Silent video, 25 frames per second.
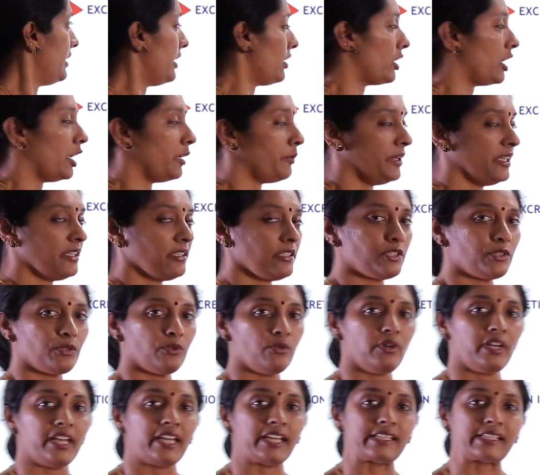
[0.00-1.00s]
Now coming
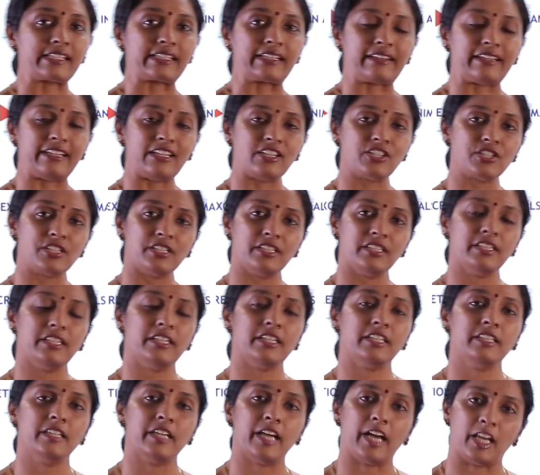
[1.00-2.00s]
to excretion
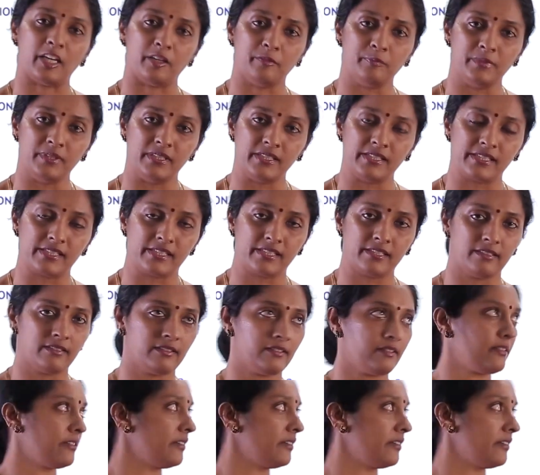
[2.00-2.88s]
in animals.